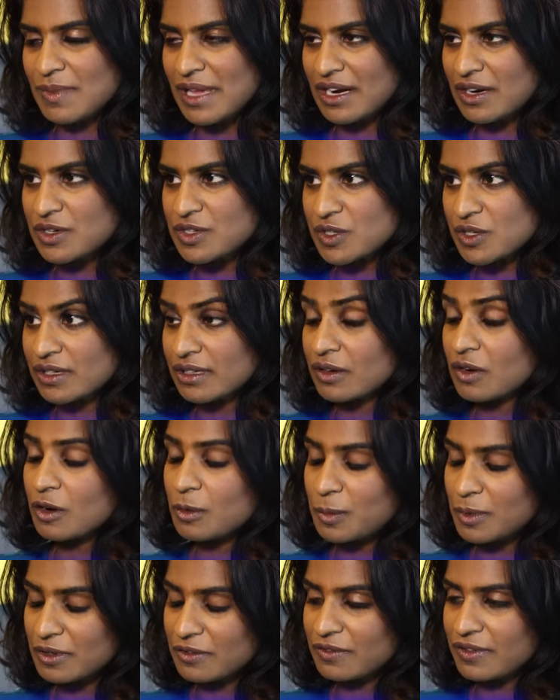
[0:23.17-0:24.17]
Manager in
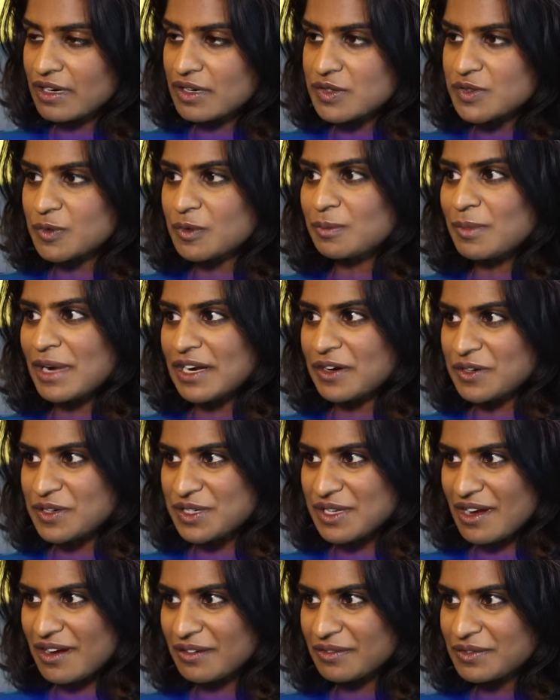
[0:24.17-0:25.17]
Corporate Affairs for
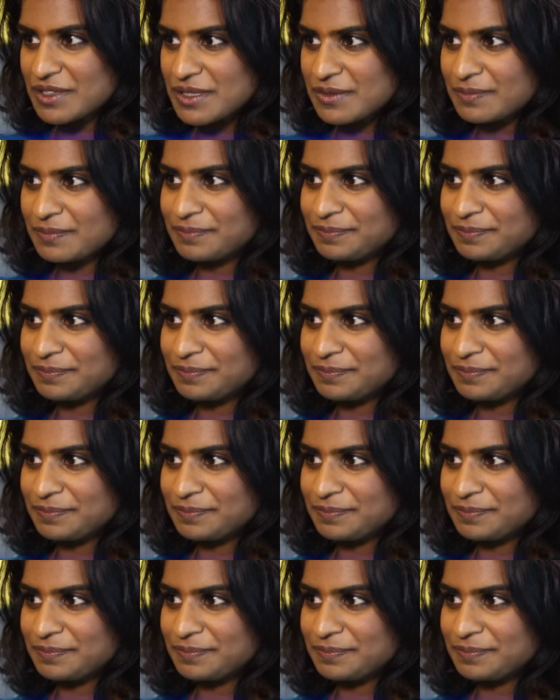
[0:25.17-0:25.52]
Microsoft.